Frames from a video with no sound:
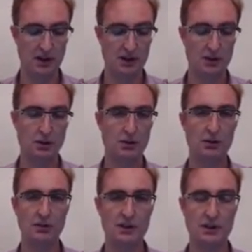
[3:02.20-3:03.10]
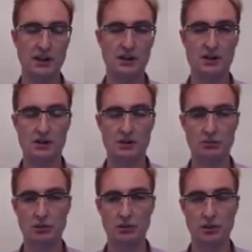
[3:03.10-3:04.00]
So a heuristic is just a
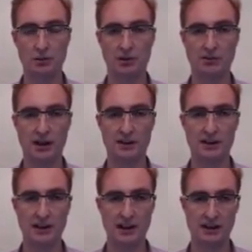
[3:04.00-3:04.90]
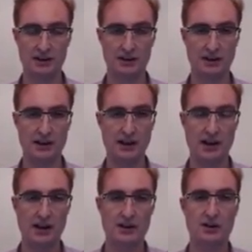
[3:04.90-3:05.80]
rule that provides a guess.
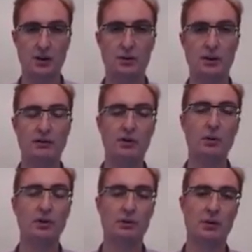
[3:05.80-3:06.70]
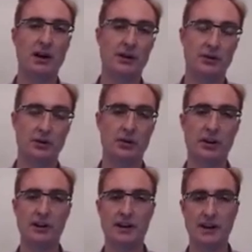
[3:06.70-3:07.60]
So if you were the browser and trying
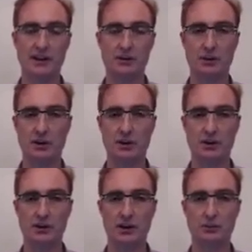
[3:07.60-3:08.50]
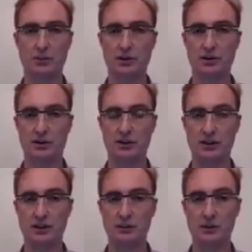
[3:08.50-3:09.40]
to guess whether content
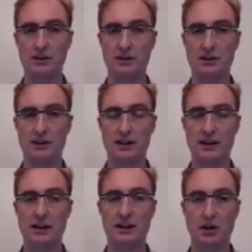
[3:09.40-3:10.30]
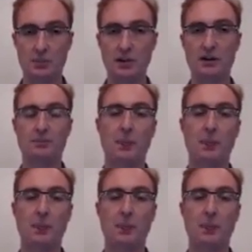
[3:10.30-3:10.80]
was a copy